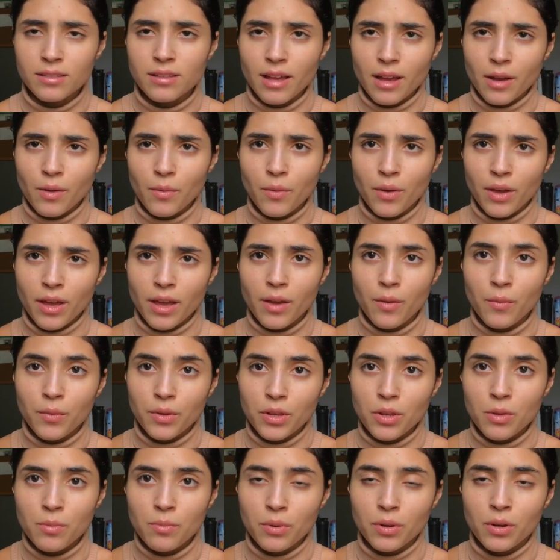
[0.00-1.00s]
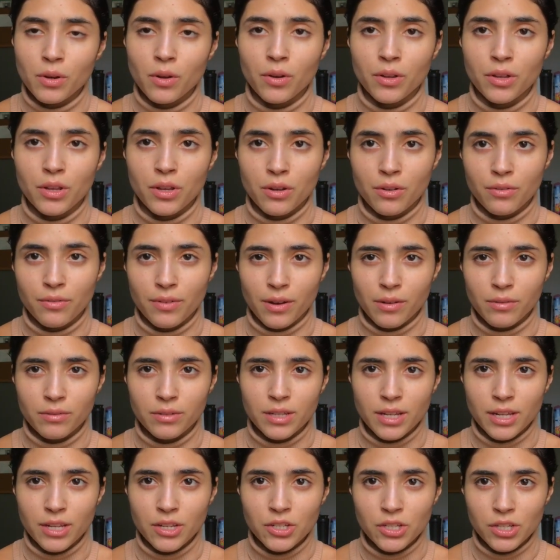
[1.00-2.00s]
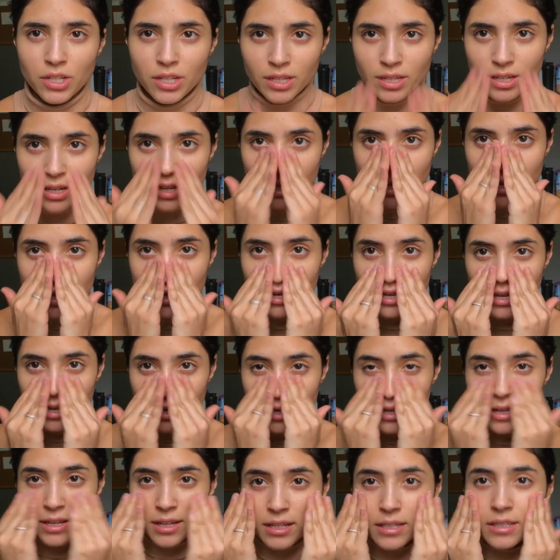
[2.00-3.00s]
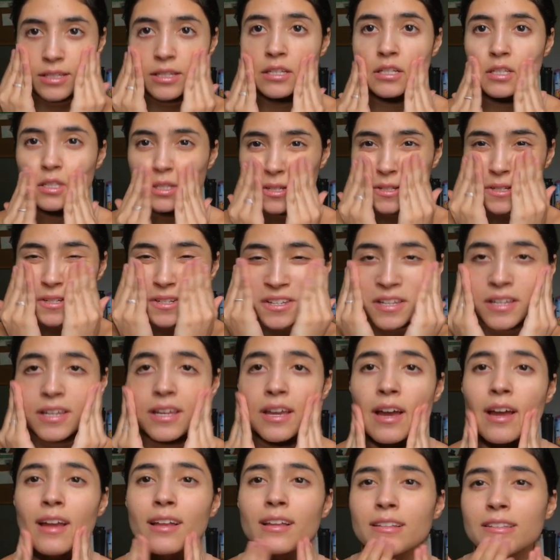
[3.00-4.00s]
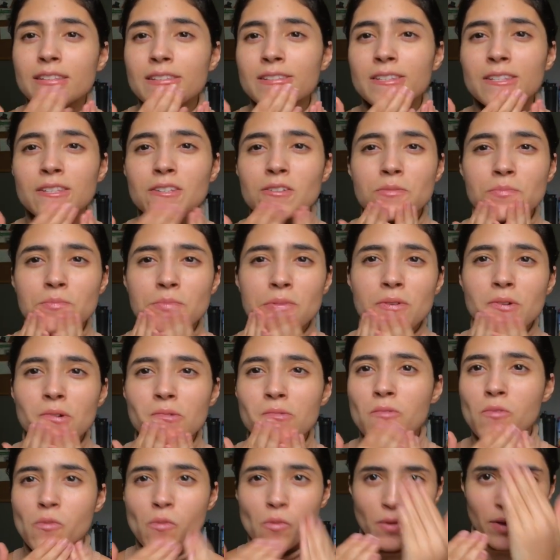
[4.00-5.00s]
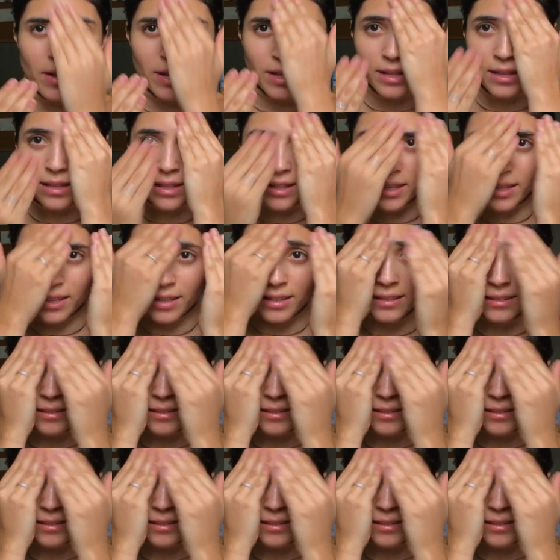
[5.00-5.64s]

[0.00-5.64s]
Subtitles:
That way when you put on your foundation, it doesn't get super oily.